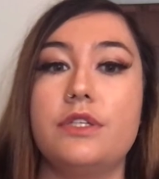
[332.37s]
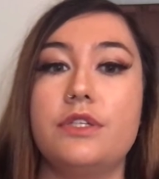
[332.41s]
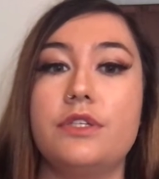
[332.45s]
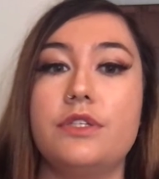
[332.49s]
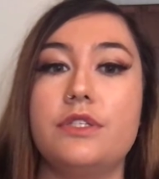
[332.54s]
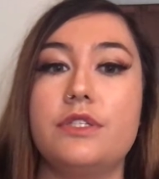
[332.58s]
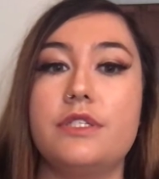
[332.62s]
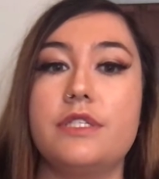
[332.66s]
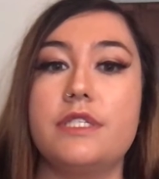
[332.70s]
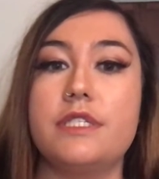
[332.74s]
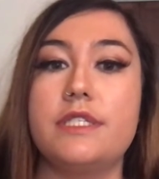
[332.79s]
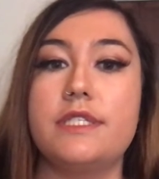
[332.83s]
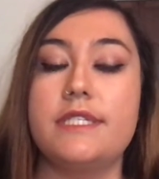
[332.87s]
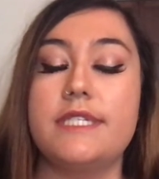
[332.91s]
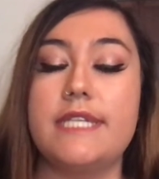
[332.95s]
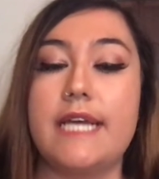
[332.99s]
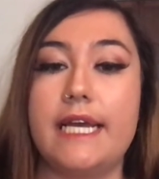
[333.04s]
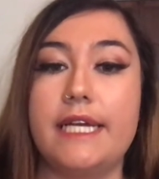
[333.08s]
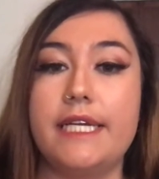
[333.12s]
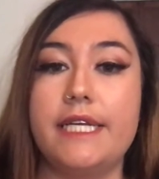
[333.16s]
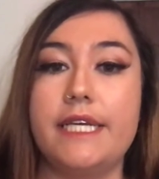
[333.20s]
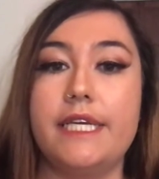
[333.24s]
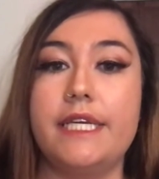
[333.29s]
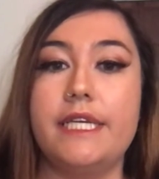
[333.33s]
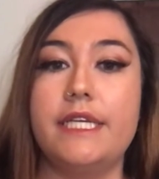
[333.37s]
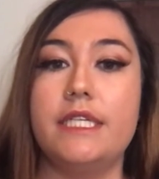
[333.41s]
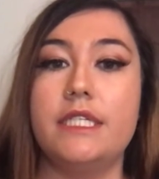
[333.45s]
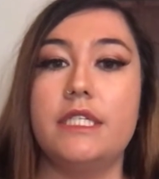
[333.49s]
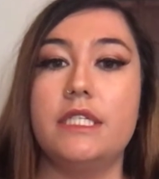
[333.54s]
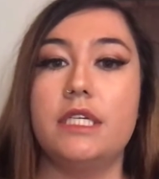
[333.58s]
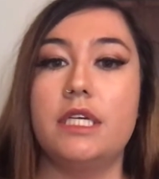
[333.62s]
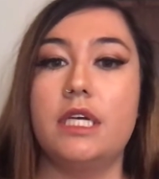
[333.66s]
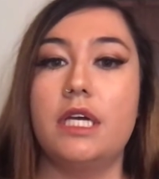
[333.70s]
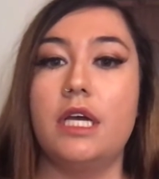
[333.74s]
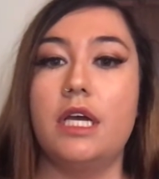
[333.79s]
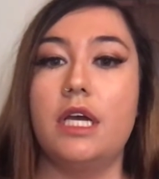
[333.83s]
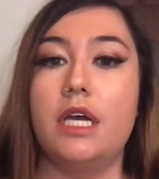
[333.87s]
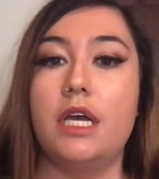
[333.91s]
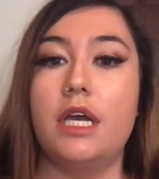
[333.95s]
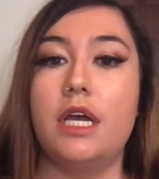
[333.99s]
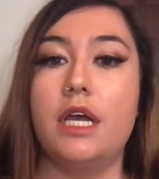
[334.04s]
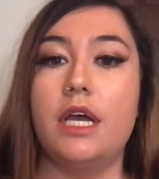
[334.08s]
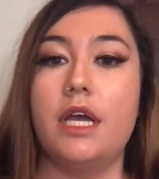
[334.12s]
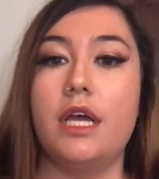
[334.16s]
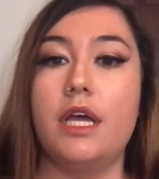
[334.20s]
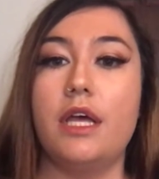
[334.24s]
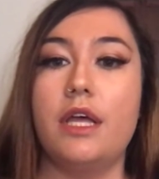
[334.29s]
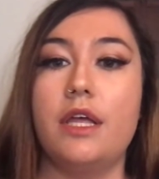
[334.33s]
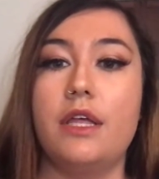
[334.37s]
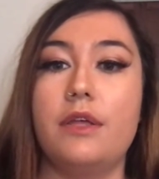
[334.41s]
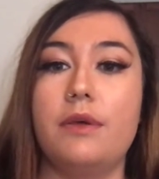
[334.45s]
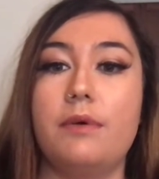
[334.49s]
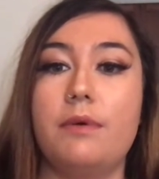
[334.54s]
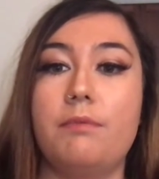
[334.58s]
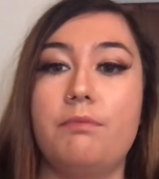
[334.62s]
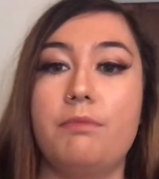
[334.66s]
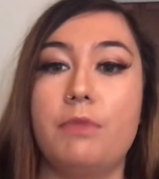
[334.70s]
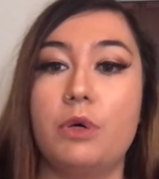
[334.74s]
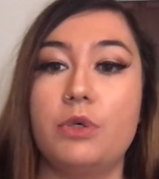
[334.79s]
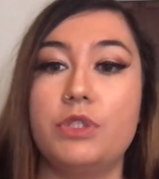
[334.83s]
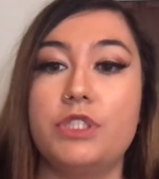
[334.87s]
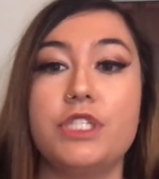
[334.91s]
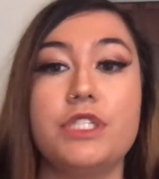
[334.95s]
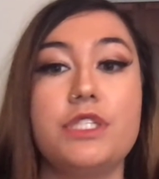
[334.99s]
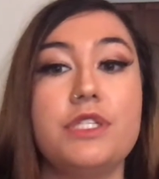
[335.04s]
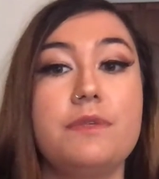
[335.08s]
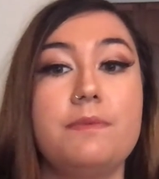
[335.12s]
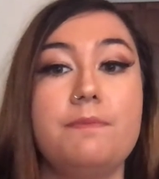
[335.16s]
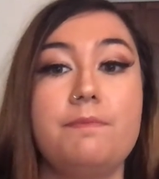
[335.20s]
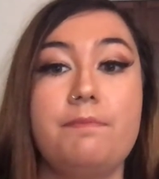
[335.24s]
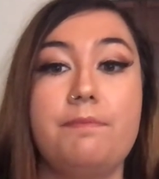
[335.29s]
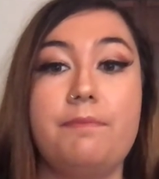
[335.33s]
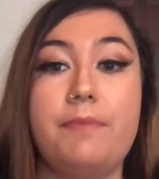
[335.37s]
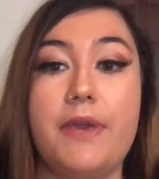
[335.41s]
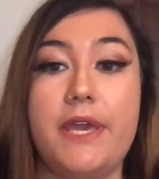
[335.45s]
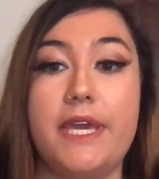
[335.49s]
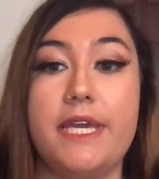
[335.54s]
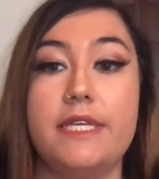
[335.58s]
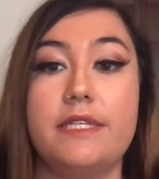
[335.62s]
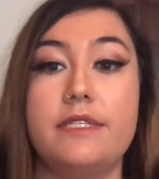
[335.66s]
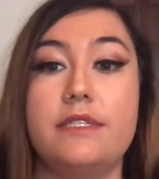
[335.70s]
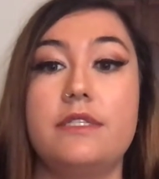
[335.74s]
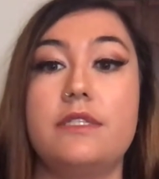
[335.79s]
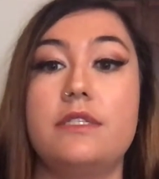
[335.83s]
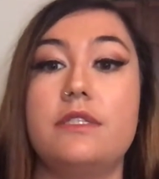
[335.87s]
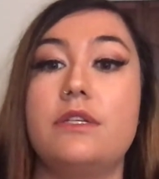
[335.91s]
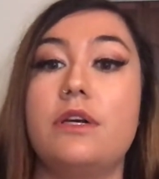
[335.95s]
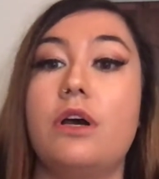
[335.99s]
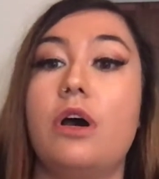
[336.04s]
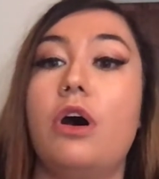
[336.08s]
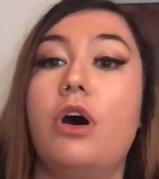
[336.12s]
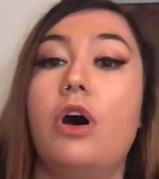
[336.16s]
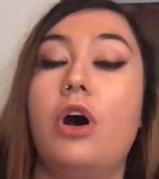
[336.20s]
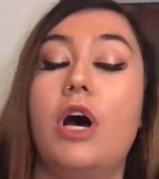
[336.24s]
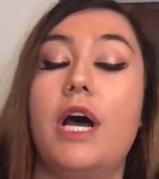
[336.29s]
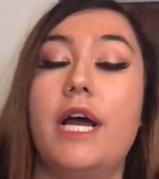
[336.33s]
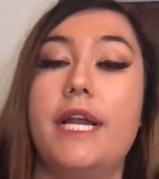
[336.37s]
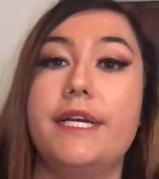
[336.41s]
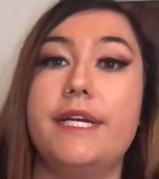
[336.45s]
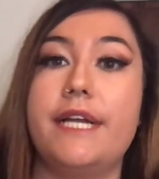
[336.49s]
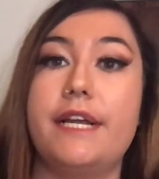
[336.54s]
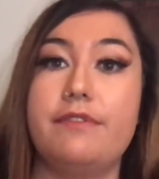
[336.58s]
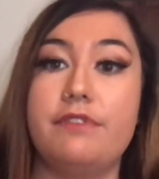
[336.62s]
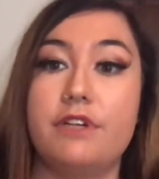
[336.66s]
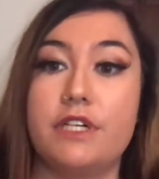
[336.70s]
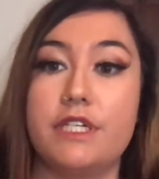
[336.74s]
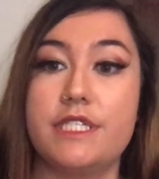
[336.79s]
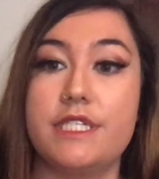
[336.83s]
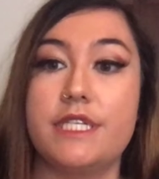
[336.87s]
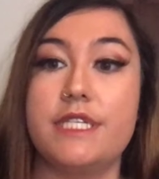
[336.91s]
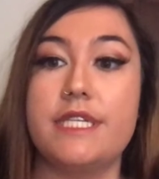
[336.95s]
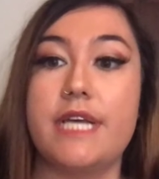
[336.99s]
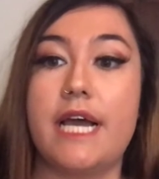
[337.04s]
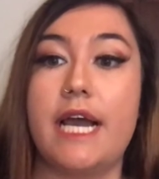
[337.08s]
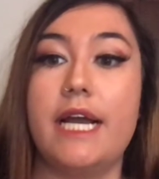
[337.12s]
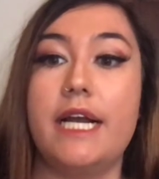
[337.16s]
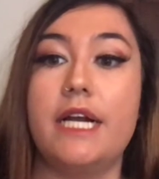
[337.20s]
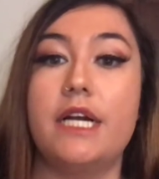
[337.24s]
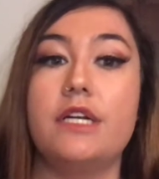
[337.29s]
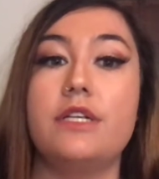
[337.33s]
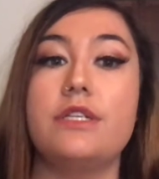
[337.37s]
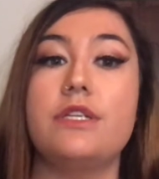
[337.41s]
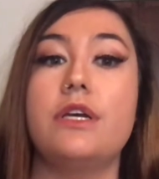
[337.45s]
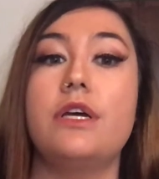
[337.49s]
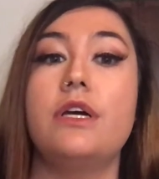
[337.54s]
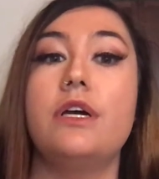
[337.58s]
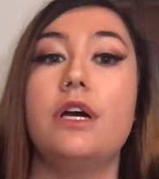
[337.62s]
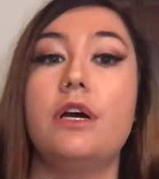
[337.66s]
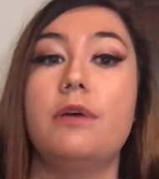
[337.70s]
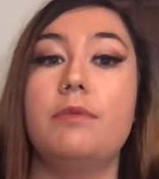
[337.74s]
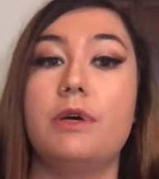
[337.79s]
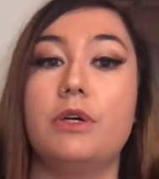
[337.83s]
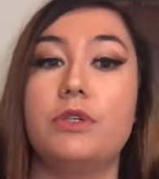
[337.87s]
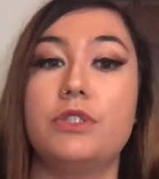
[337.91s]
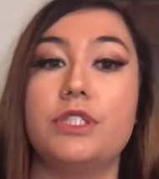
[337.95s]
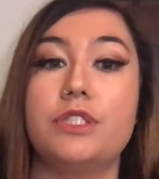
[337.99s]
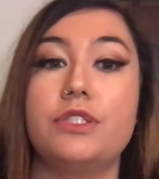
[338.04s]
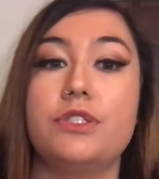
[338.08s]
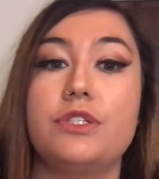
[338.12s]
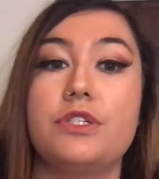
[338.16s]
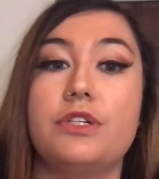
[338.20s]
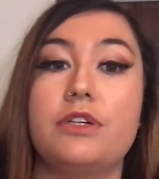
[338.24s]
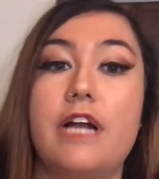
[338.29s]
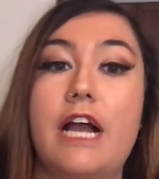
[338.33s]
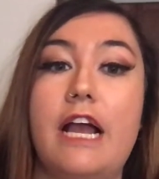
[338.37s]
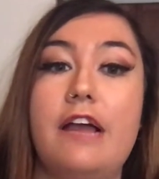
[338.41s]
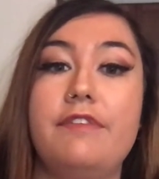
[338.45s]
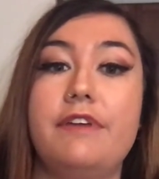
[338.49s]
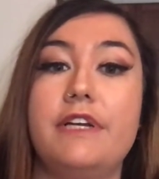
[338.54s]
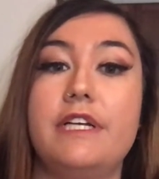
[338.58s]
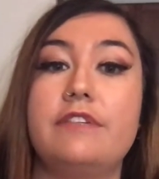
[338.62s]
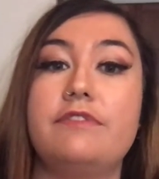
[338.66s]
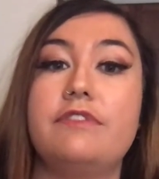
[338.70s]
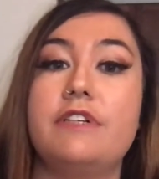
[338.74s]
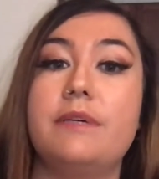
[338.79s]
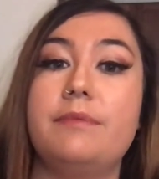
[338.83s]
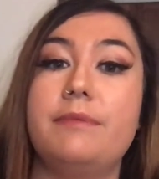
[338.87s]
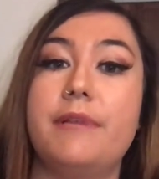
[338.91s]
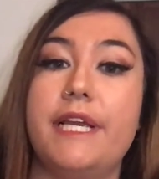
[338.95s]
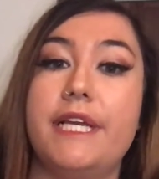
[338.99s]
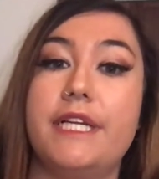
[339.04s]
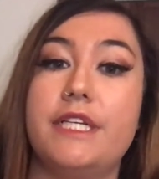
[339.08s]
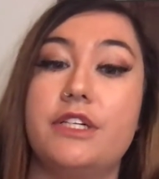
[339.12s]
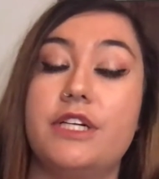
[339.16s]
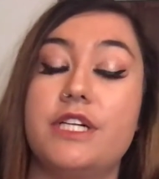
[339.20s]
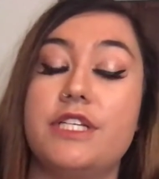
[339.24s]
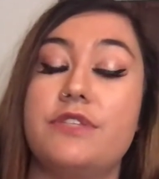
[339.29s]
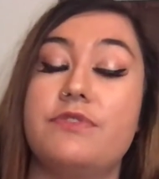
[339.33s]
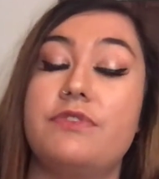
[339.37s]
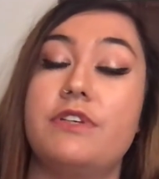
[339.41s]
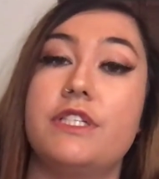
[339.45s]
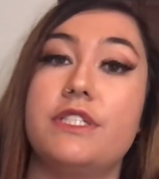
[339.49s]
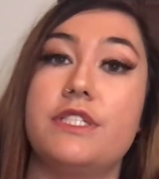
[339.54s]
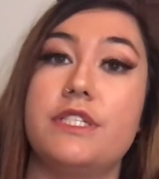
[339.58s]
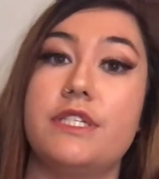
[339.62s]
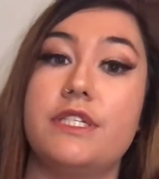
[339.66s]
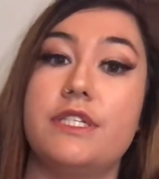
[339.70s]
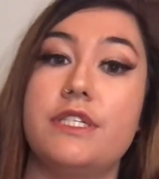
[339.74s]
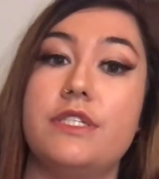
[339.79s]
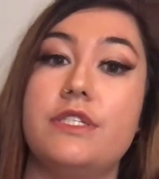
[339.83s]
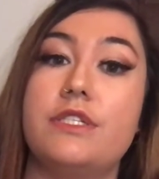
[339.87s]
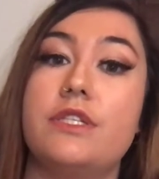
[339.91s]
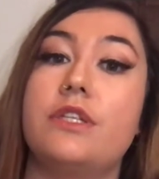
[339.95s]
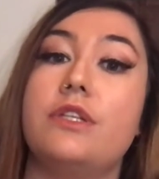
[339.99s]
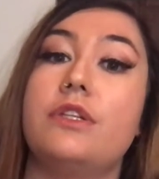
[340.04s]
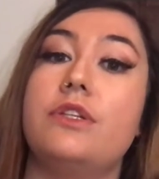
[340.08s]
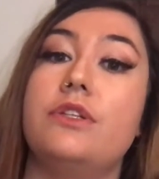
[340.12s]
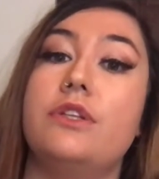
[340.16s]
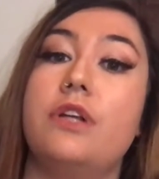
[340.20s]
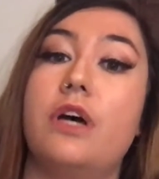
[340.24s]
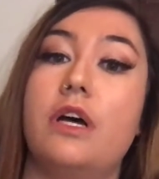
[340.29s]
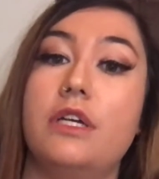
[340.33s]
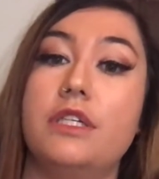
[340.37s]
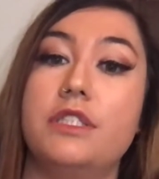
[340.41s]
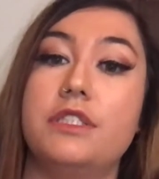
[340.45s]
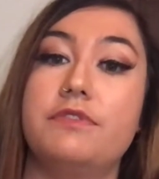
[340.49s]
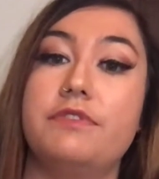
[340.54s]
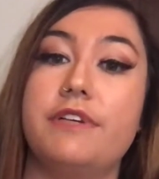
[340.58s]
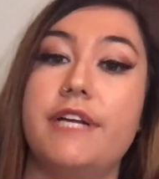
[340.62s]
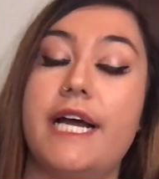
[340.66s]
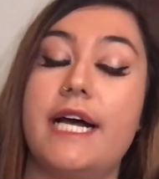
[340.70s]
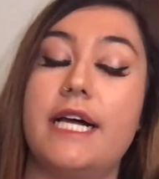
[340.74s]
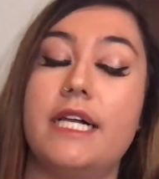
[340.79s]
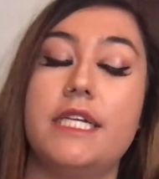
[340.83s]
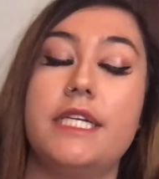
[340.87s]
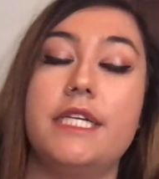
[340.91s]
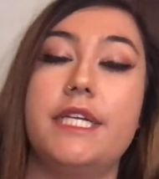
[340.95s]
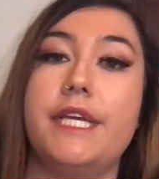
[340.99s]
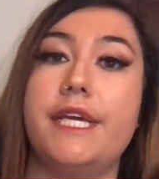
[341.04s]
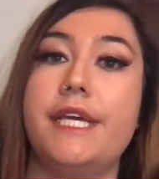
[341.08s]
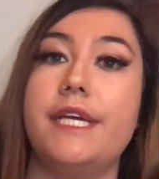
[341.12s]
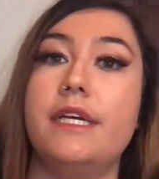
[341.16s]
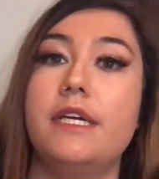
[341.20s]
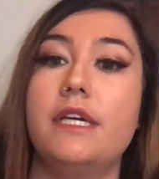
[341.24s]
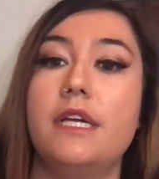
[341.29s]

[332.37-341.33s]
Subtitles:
Studied emotions based on diverse desires, emotions deriving from ignorance versus knowledge of reality,